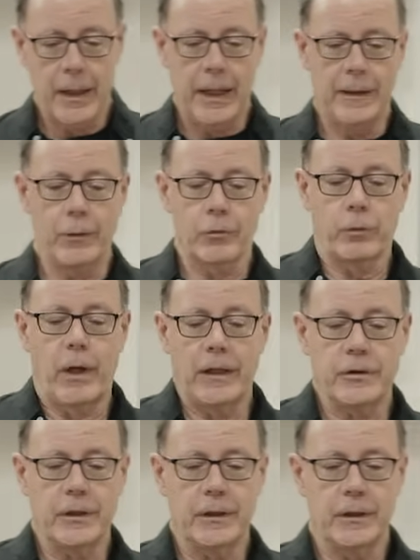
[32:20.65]
And he was
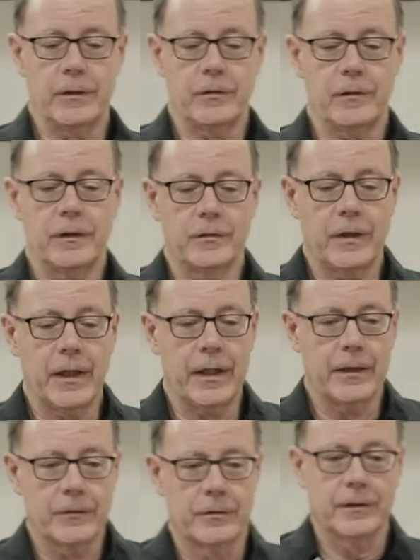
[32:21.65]
watching and he could see his
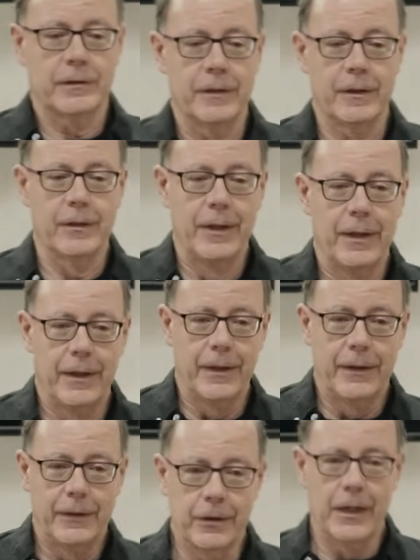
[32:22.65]
hands. And, you know
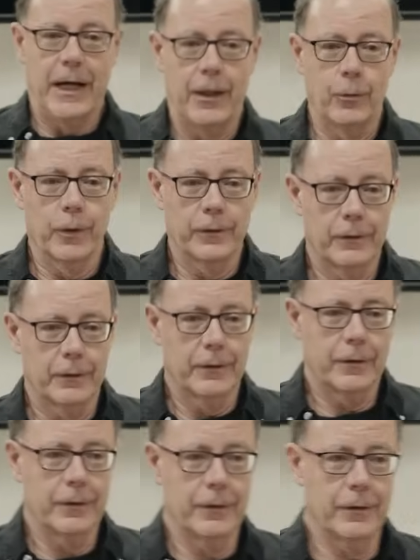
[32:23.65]
how when
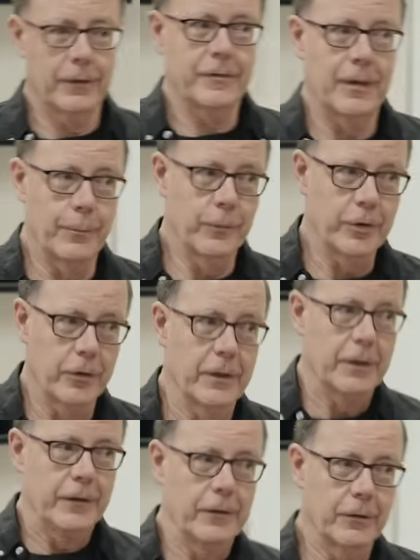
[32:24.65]
something's
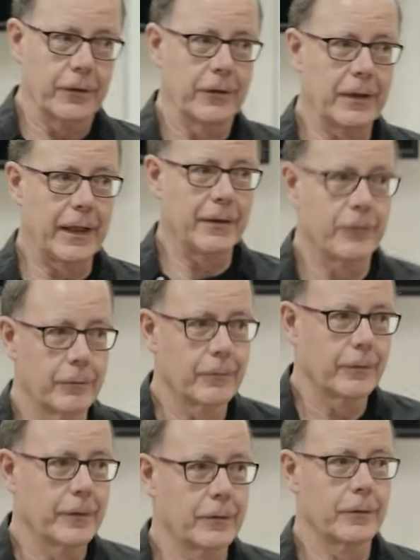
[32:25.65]
hurting, you're kind of,
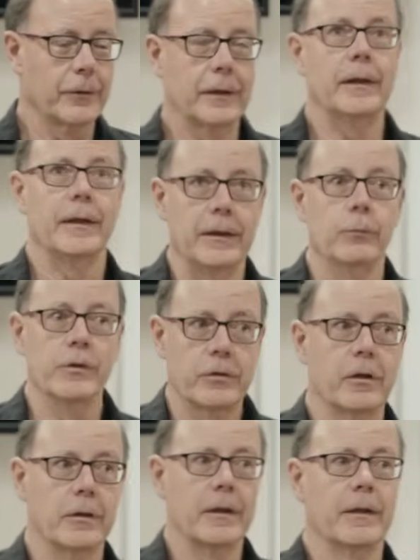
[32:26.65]
it was
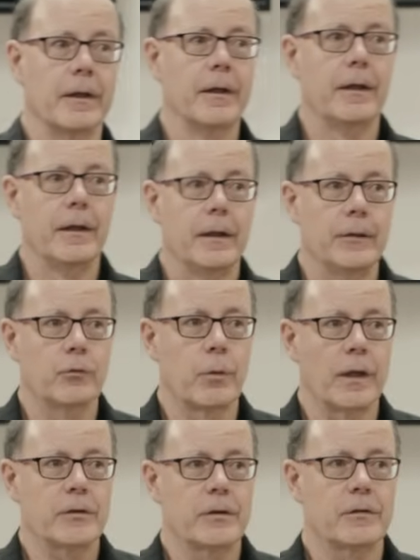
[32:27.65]
hurting. He was
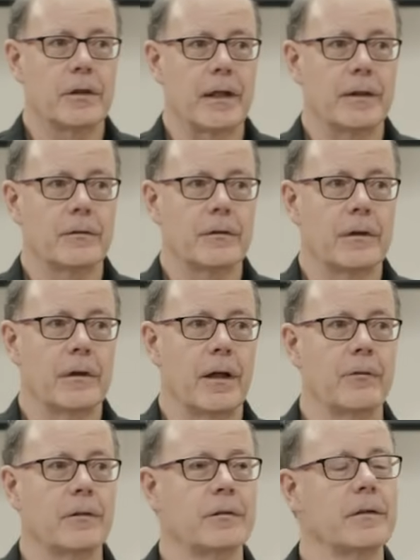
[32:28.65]
watching his hands, and then all
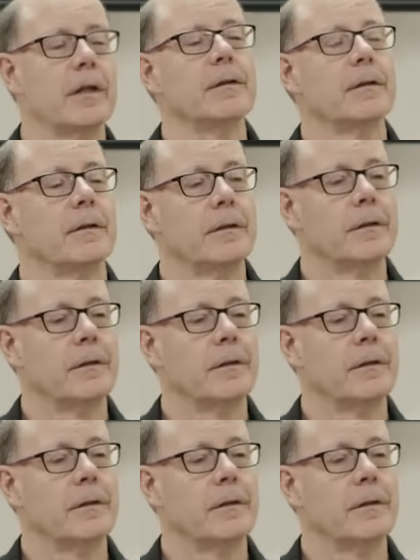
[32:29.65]
of a sudden,